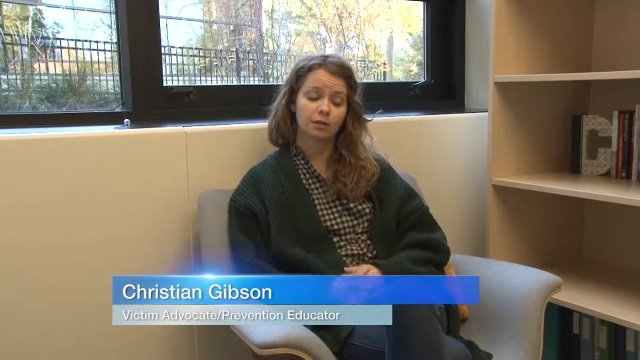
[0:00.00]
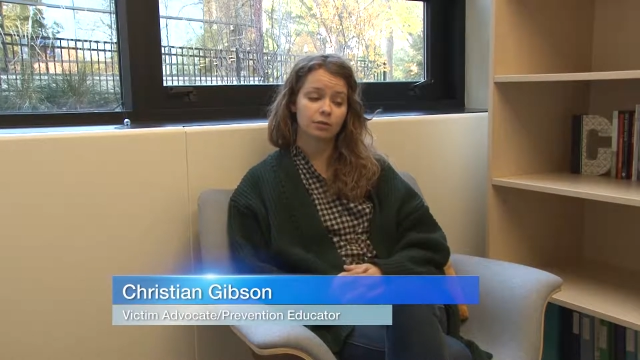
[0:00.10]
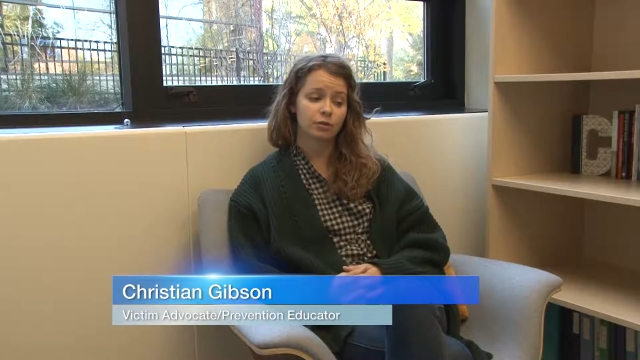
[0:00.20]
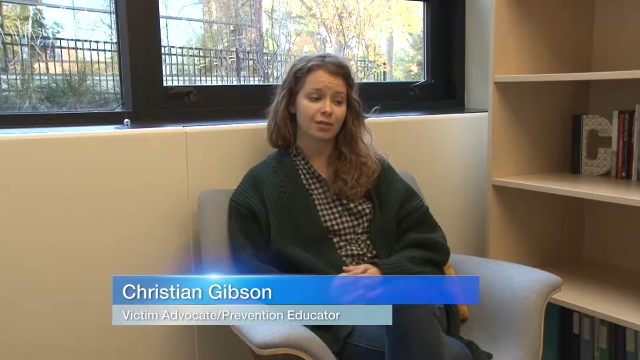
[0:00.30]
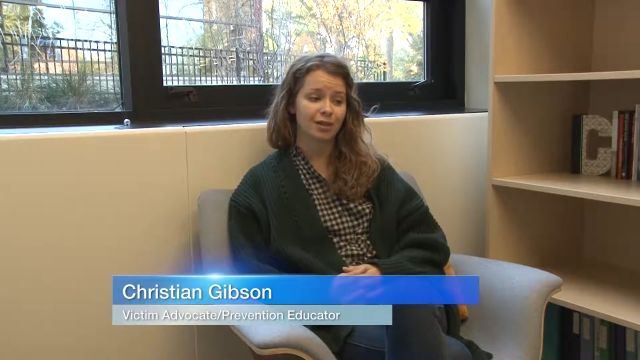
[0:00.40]

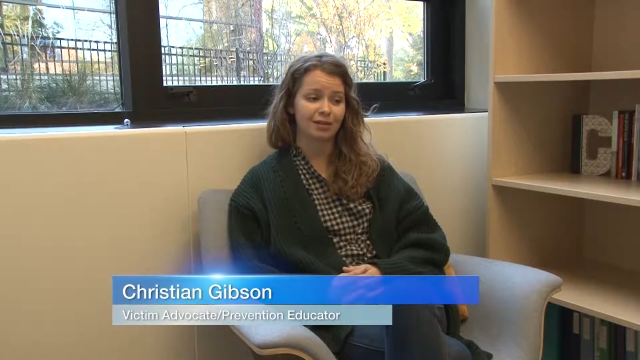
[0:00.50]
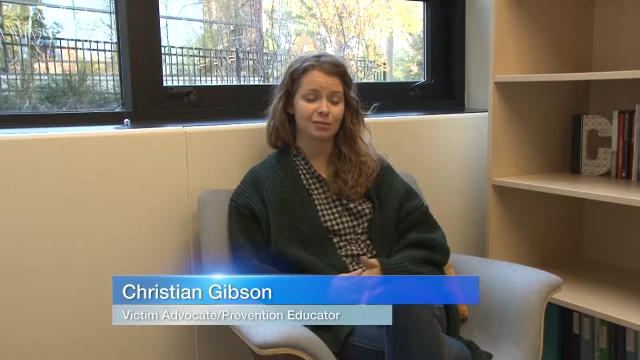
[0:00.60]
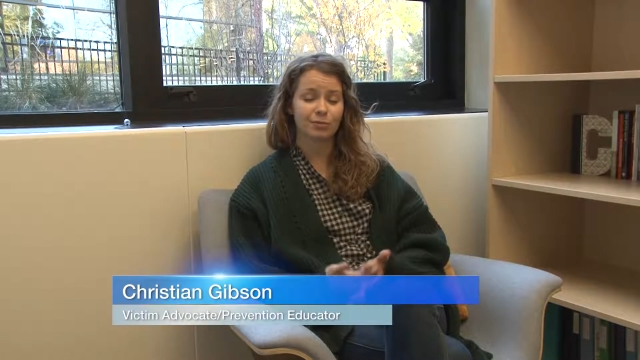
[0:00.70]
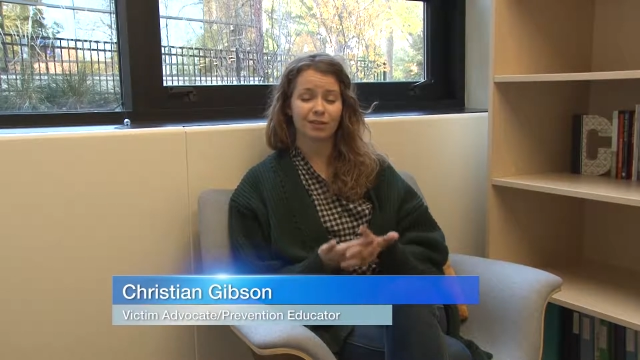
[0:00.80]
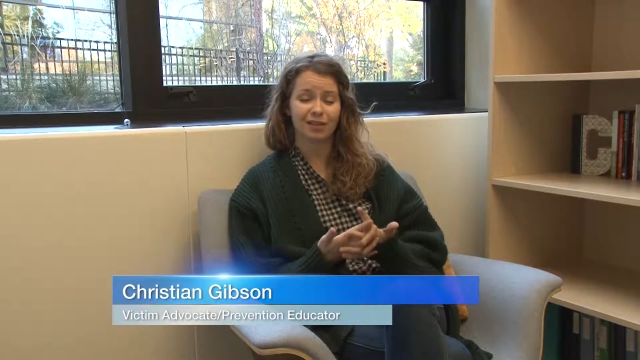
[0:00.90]
So saying
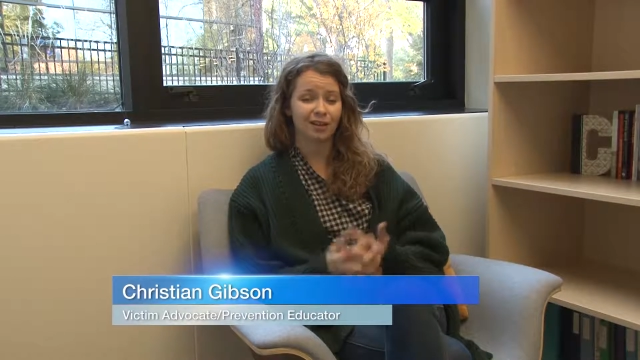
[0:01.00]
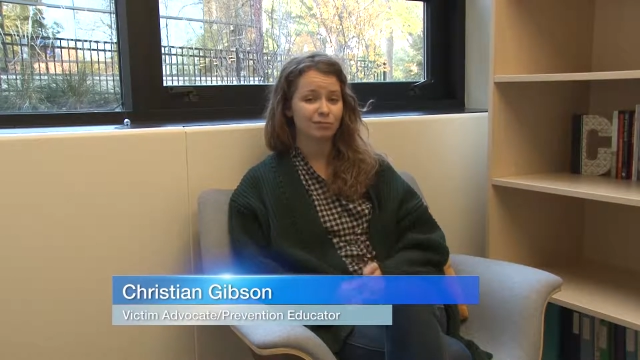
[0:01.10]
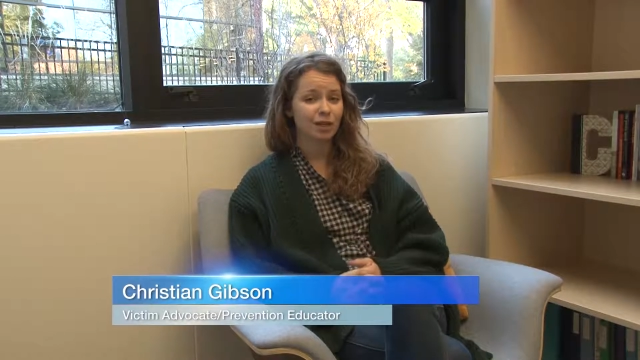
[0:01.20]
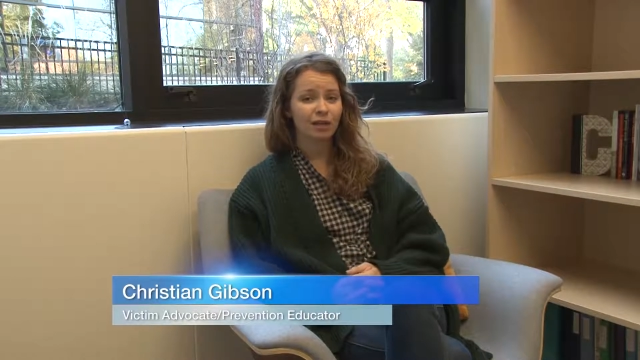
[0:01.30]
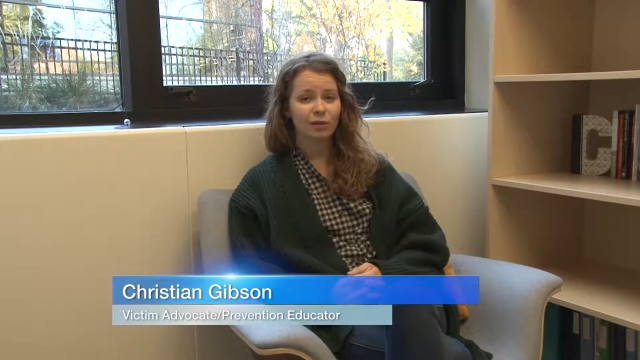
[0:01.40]
something like,
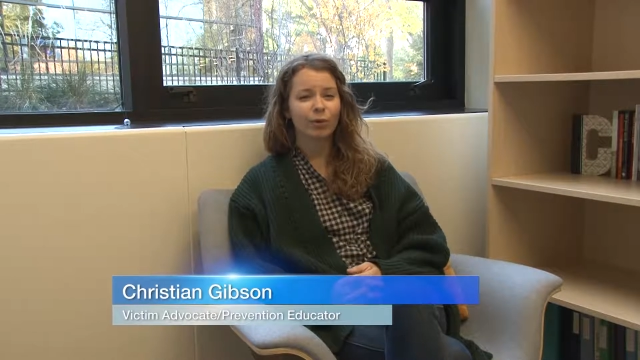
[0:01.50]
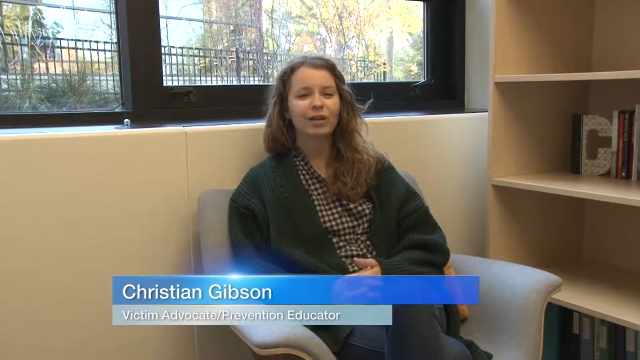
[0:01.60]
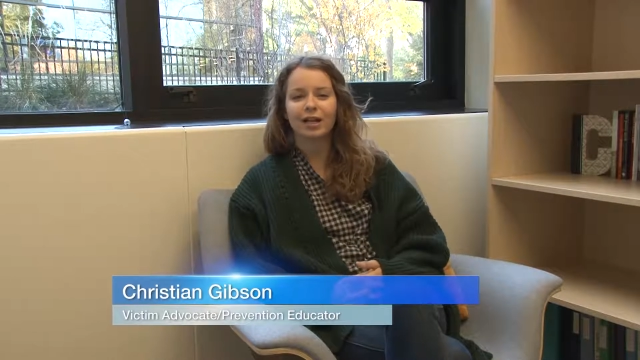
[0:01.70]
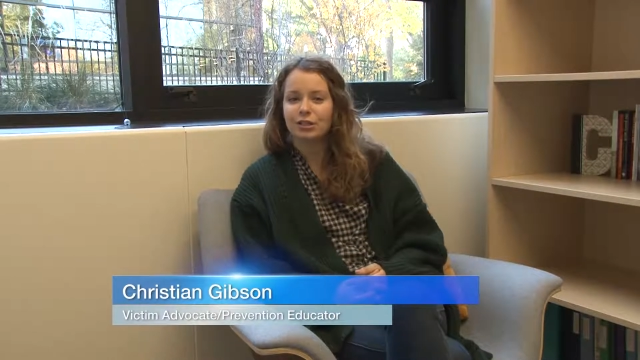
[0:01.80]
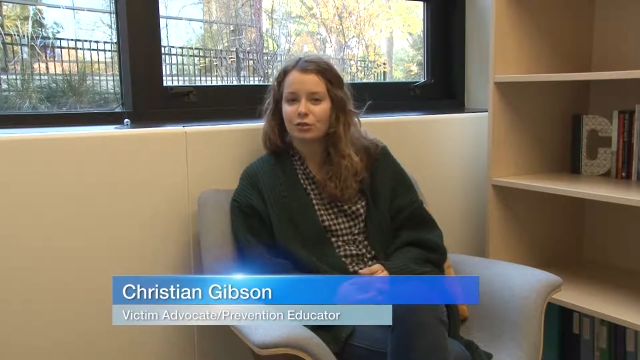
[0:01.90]
what
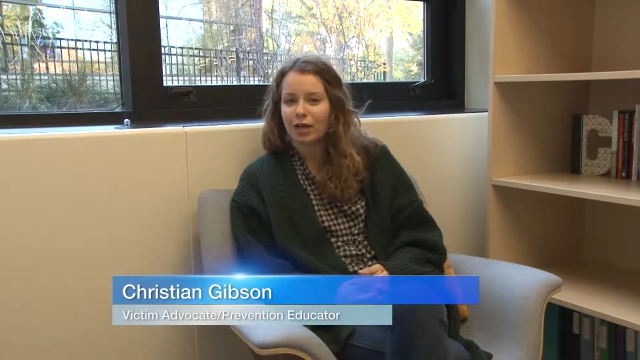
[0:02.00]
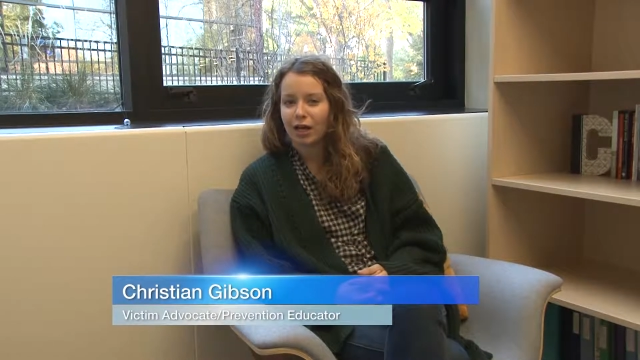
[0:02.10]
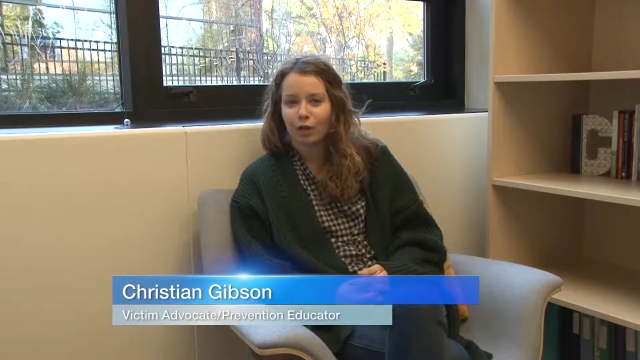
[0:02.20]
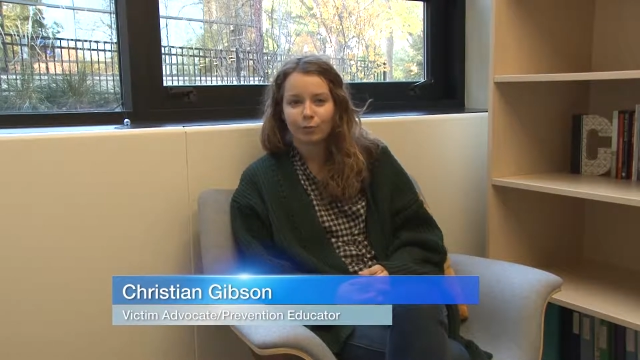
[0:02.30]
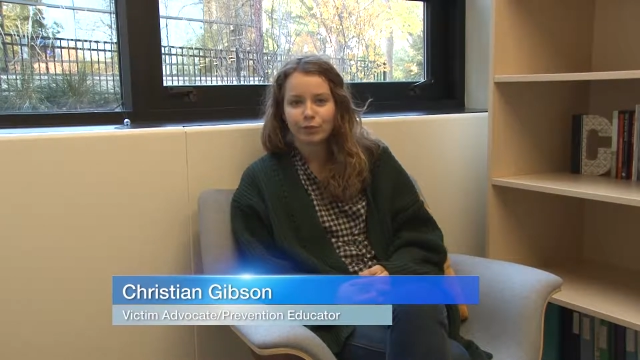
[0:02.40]
can I do to
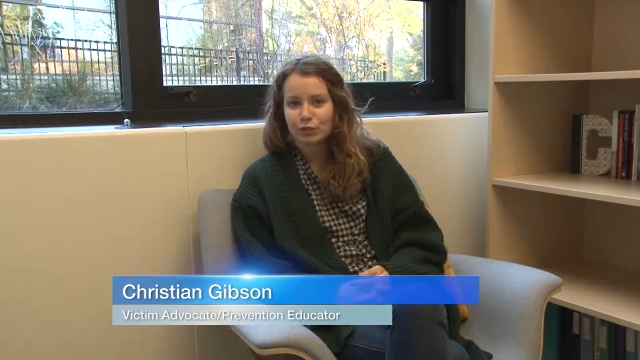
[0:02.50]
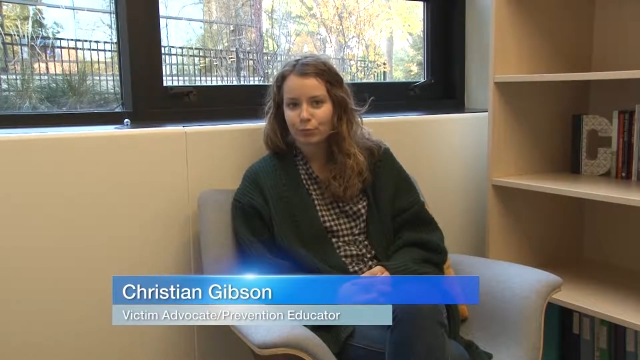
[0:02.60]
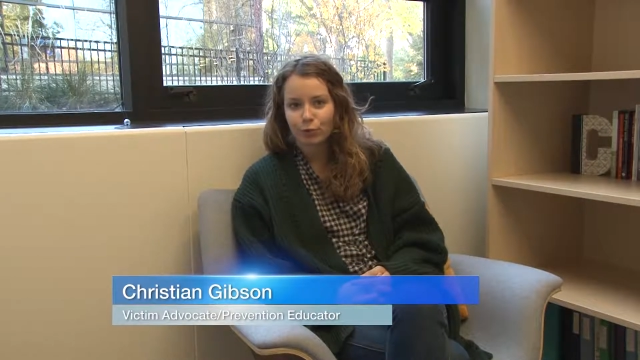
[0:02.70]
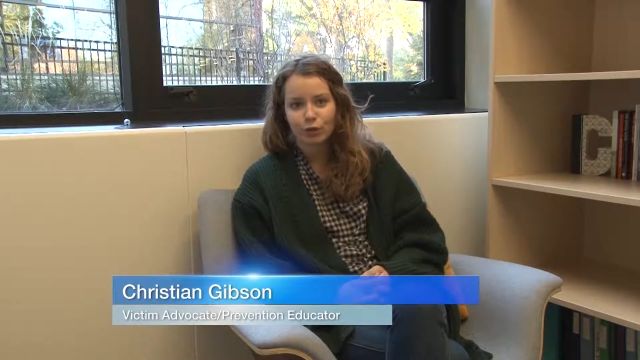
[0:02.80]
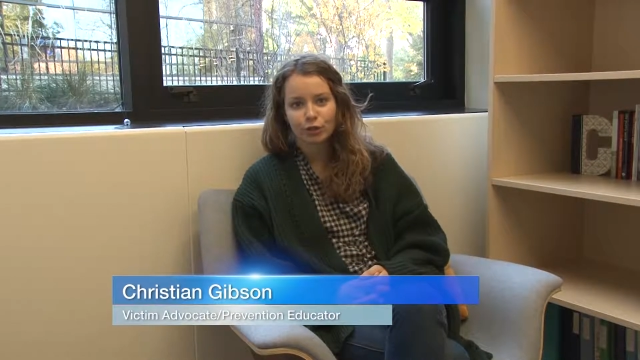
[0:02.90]
help and
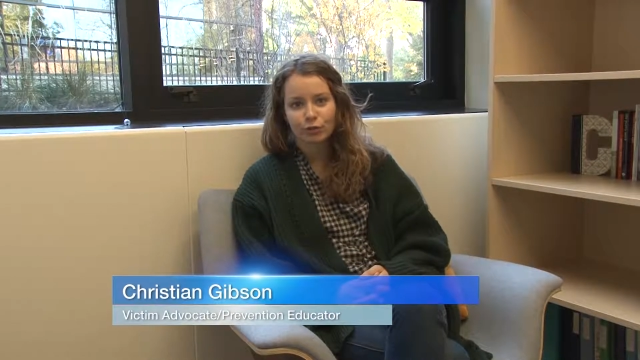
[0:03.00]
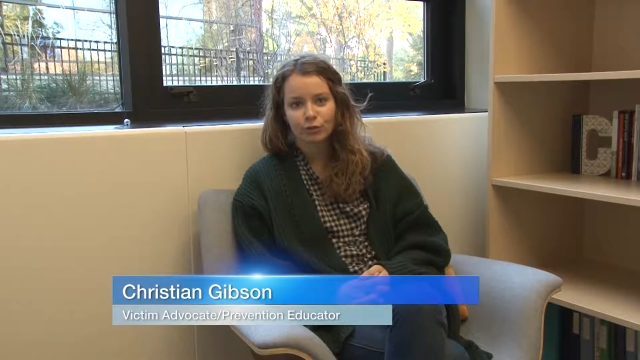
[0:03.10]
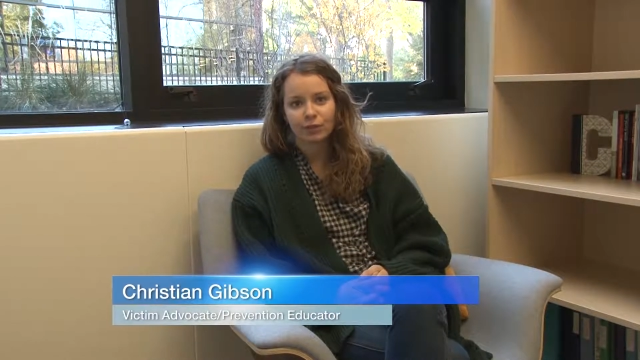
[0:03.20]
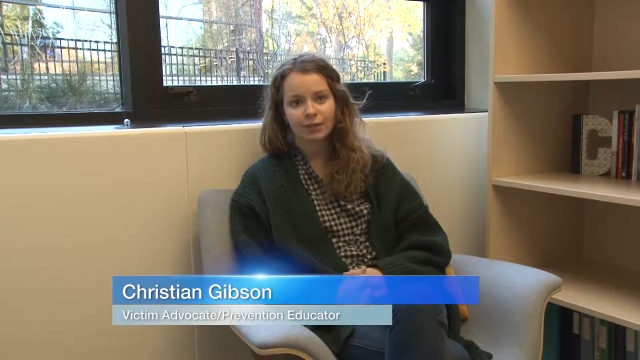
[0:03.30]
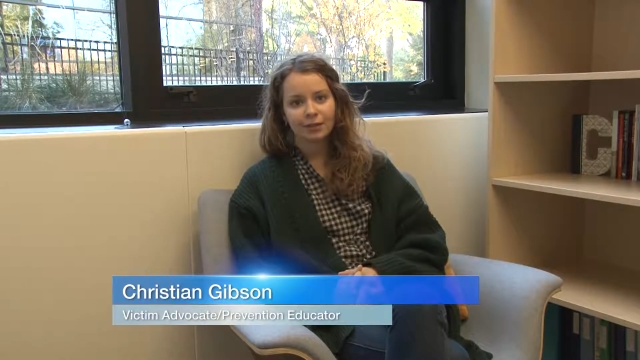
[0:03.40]
support you?